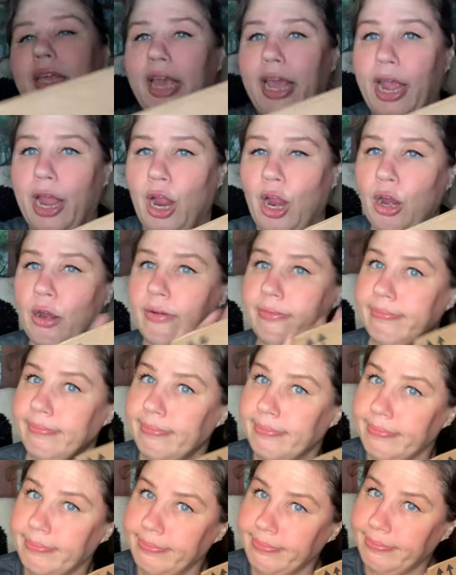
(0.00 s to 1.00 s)
care.
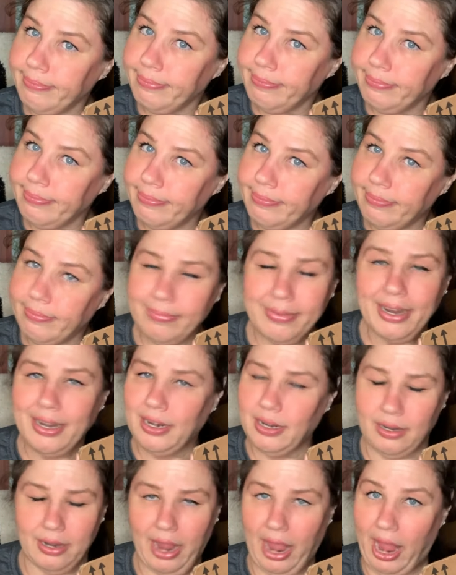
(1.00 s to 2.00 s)
They
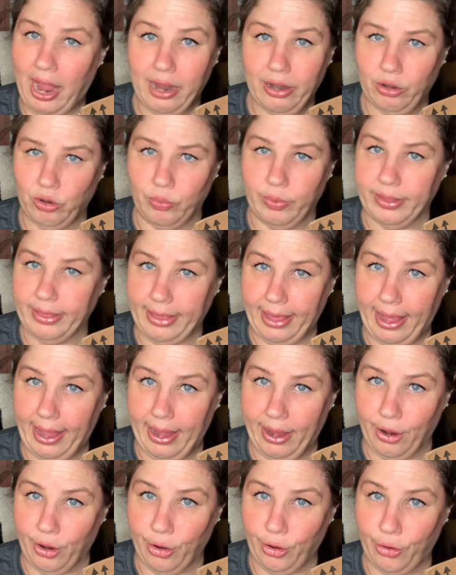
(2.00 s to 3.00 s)
didn't handle with
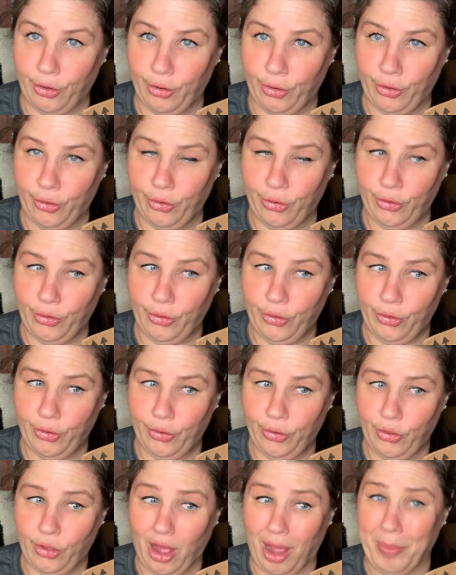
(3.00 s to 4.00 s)
care.
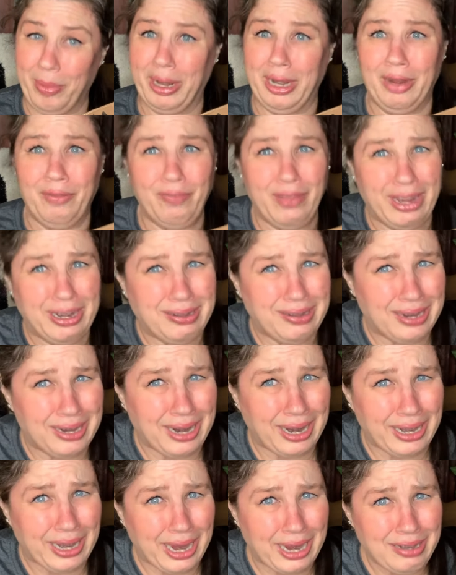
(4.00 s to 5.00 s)
I mean, if they did,
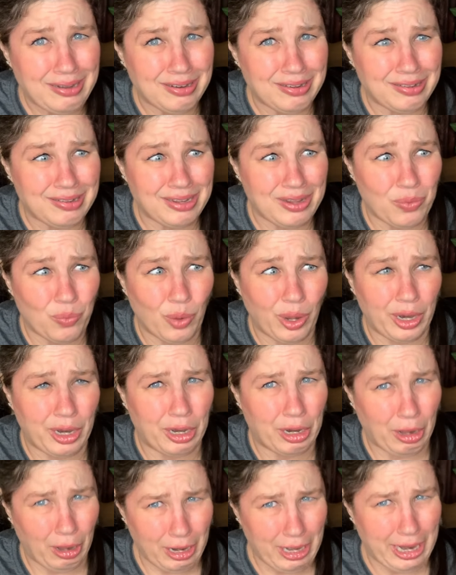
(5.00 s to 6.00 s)
I'd hate to see what
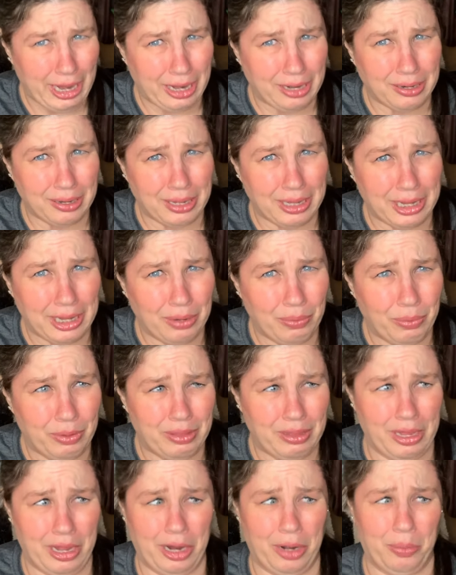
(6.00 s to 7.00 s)
not handling it
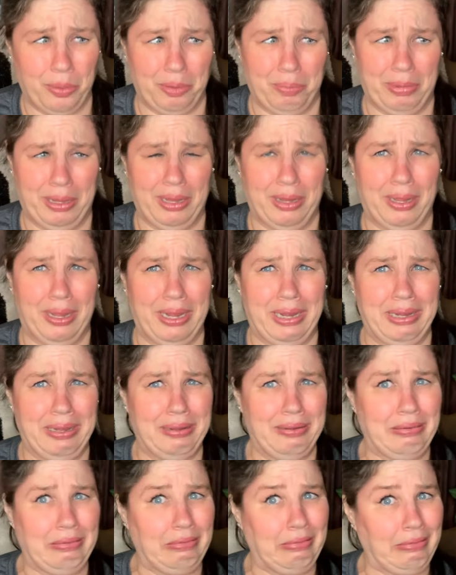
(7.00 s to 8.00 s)
with care would be
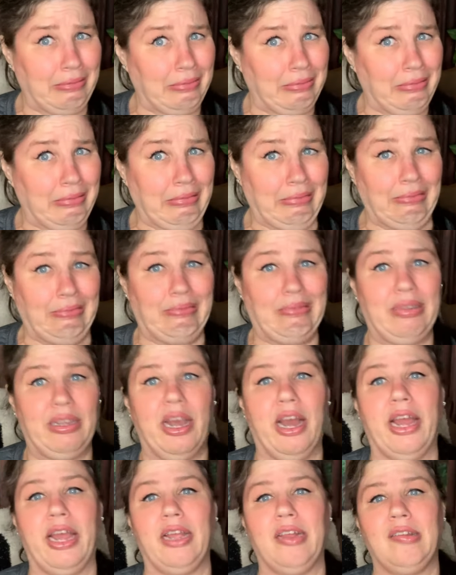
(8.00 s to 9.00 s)
like.
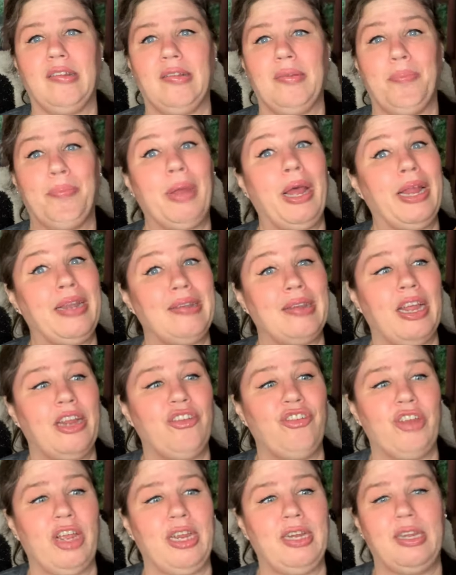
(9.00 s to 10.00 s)
Yikes, but I
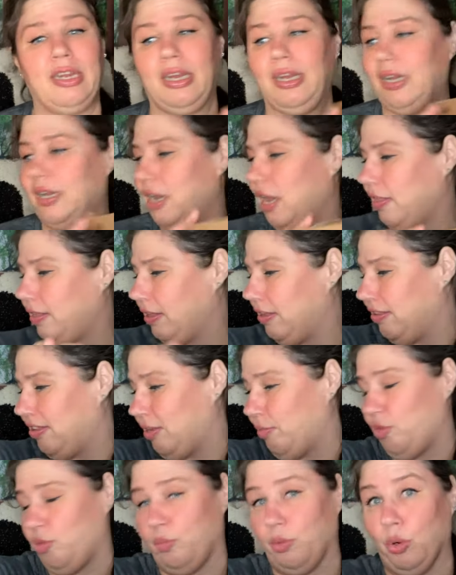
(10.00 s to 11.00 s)
checked it. Nothing
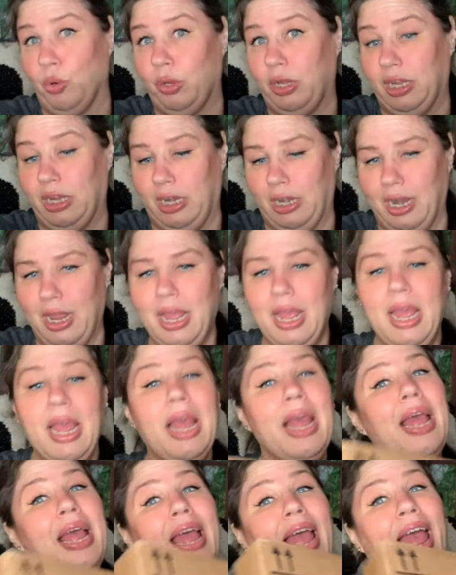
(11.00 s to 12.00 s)
seems broken.
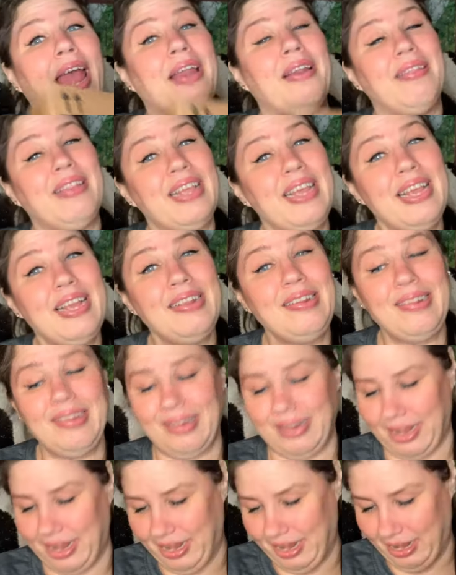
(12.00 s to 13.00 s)
And
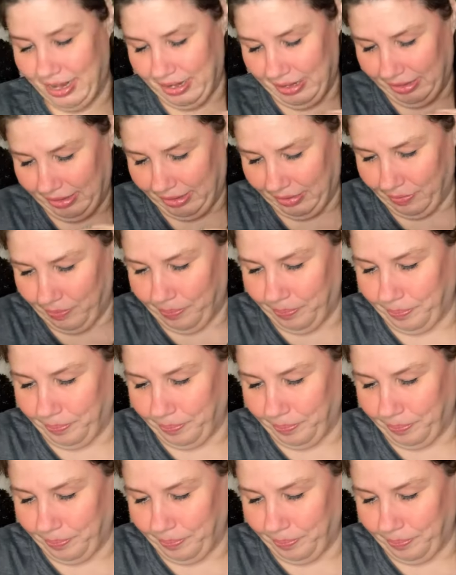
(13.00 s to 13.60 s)
this is